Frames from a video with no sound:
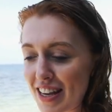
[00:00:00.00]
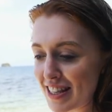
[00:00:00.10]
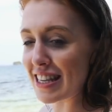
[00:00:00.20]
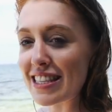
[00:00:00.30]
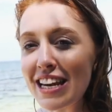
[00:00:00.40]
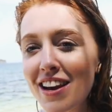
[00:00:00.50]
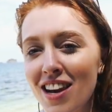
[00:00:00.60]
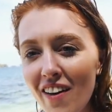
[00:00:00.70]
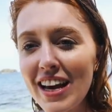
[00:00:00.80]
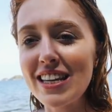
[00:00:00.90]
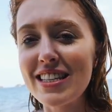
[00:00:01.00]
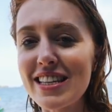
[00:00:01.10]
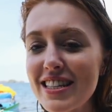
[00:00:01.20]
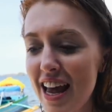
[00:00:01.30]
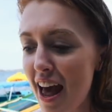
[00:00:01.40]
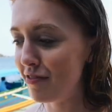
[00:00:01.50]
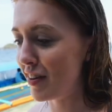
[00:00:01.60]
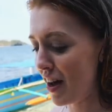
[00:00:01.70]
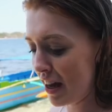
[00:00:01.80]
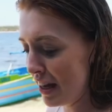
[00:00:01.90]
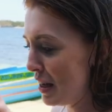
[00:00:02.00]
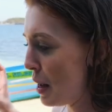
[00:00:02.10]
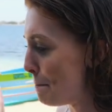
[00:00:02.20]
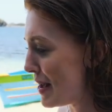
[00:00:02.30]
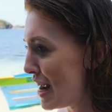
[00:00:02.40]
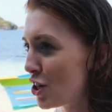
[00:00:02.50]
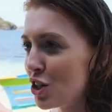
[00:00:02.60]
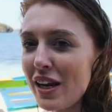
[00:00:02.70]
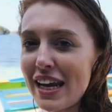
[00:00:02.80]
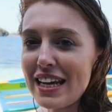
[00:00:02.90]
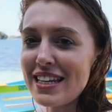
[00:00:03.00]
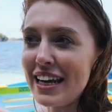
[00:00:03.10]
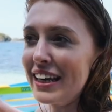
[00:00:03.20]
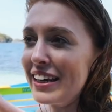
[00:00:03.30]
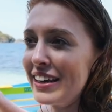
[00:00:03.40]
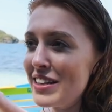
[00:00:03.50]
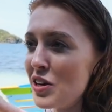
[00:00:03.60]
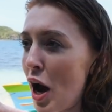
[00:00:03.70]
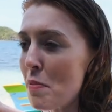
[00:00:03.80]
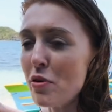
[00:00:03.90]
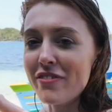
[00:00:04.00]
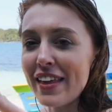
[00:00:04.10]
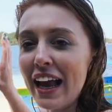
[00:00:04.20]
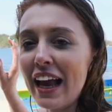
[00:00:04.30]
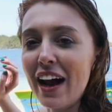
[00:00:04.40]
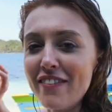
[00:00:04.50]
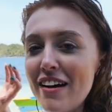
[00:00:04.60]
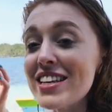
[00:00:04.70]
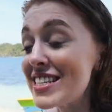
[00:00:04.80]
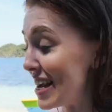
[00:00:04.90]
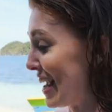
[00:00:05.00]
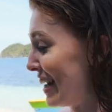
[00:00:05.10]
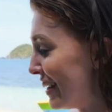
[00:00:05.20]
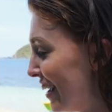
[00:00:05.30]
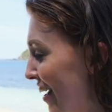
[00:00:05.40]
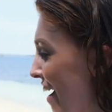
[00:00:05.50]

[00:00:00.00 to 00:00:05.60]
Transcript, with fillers: This is the nicest ever beach eating type of thing I've ever seen.